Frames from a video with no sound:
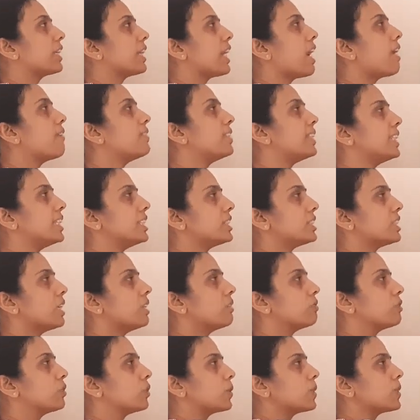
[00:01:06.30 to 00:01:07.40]
Gravitational
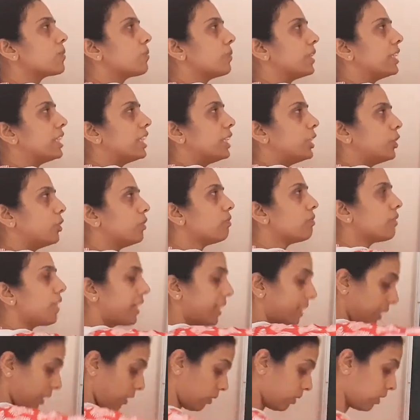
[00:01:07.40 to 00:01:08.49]
force we need to
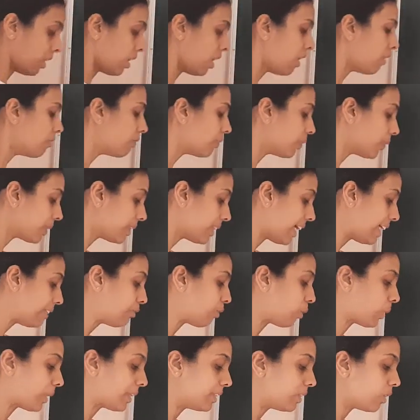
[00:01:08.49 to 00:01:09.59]
find out. For that
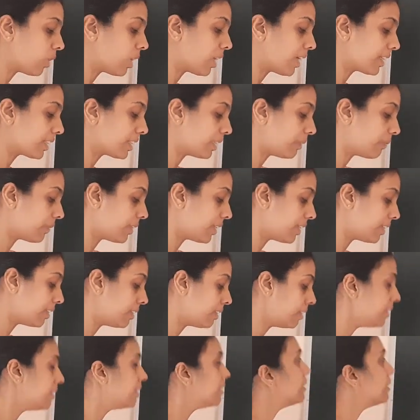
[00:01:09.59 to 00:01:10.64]
what and all are given?